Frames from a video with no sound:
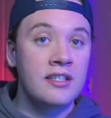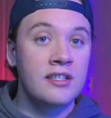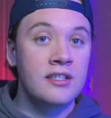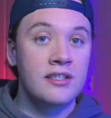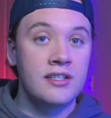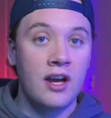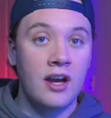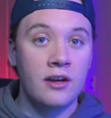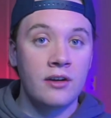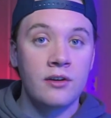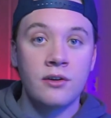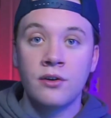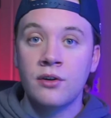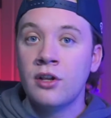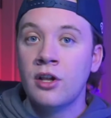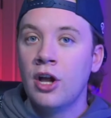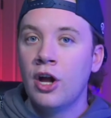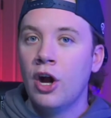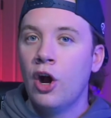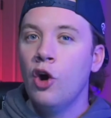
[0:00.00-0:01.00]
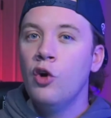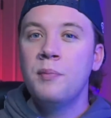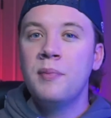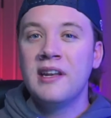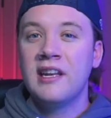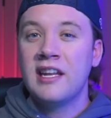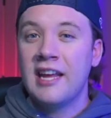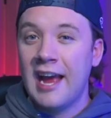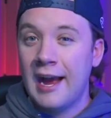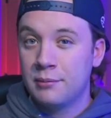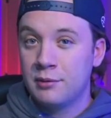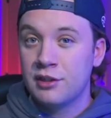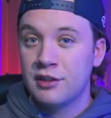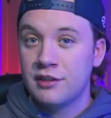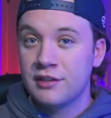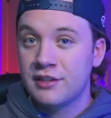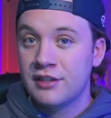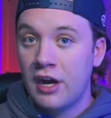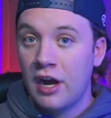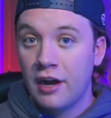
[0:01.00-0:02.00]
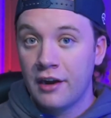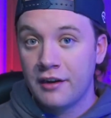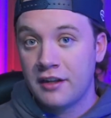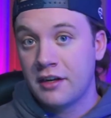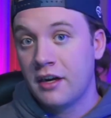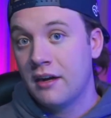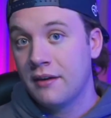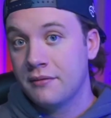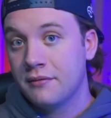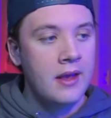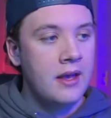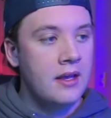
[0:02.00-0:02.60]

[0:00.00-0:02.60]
toggle open captions on and off.